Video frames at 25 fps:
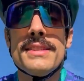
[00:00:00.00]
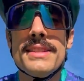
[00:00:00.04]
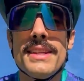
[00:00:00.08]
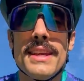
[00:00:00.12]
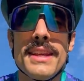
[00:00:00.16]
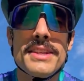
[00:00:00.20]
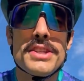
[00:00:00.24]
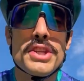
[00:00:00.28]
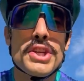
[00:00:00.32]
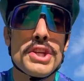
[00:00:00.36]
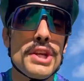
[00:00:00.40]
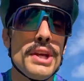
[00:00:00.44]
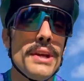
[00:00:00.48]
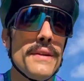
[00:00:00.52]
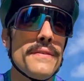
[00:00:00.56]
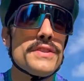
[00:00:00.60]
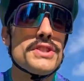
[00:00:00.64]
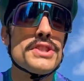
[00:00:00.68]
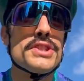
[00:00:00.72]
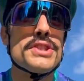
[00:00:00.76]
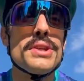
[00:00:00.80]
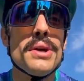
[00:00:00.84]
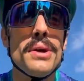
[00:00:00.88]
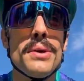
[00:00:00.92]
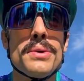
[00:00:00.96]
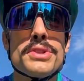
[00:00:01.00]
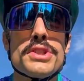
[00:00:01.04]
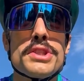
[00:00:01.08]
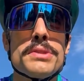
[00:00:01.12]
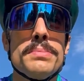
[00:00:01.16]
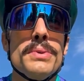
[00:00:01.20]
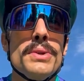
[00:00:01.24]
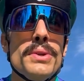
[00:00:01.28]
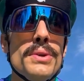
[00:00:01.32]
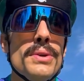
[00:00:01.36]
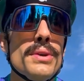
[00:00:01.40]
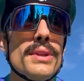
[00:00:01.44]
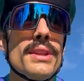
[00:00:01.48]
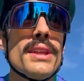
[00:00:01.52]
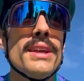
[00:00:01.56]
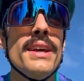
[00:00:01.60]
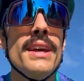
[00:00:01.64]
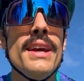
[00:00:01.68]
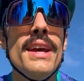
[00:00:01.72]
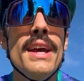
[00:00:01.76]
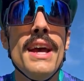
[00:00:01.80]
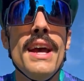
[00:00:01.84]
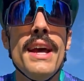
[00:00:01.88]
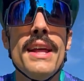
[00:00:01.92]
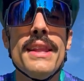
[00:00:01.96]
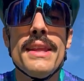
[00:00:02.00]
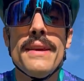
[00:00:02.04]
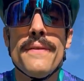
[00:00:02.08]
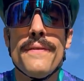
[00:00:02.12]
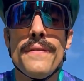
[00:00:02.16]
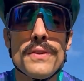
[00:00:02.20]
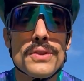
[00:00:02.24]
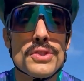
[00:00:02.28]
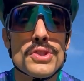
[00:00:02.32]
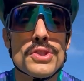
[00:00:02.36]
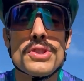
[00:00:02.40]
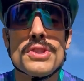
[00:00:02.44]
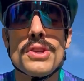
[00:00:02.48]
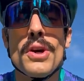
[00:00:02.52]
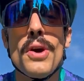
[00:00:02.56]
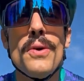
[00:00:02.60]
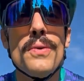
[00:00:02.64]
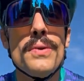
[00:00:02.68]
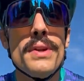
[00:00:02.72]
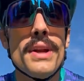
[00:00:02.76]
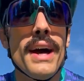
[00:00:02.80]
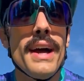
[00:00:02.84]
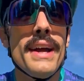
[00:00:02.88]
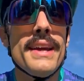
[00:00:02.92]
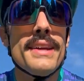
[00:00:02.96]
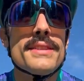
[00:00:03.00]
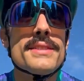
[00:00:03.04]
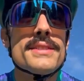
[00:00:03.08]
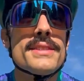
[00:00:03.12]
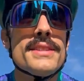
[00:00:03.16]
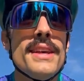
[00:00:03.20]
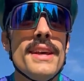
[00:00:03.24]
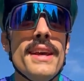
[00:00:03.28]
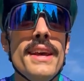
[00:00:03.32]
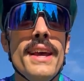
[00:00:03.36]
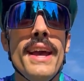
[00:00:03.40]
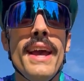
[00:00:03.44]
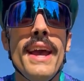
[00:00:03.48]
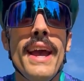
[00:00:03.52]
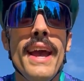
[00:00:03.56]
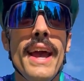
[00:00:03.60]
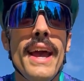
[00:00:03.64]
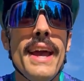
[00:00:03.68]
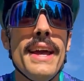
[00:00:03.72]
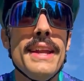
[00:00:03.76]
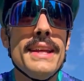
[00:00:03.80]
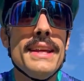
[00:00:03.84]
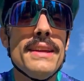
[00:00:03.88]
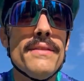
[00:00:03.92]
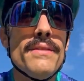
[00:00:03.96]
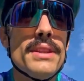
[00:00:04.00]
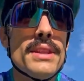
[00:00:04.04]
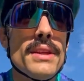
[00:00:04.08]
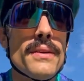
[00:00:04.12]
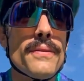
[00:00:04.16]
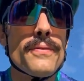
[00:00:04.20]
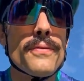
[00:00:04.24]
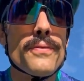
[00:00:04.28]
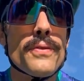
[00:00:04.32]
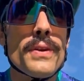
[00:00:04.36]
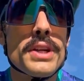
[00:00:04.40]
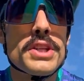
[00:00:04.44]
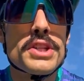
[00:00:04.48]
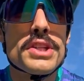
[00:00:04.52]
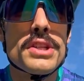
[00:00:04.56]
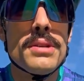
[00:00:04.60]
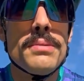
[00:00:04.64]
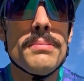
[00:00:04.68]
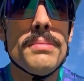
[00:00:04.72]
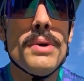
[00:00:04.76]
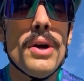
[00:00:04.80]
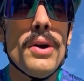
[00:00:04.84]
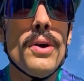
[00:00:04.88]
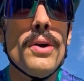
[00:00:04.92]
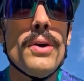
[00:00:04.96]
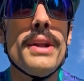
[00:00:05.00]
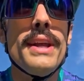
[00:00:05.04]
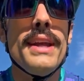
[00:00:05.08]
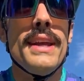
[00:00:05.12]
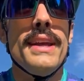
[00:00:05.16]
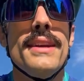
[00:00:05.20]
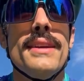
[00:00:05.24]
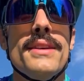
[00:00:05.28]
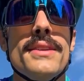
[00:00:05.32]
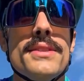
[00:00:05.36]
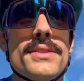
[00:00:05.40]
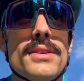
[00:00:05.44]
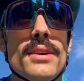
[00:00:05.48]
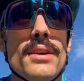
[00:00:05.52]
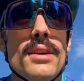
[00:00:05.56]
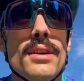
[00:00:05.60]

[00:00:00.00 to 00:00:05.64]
things shift so smooth, they feel so nice, and even the friction mode is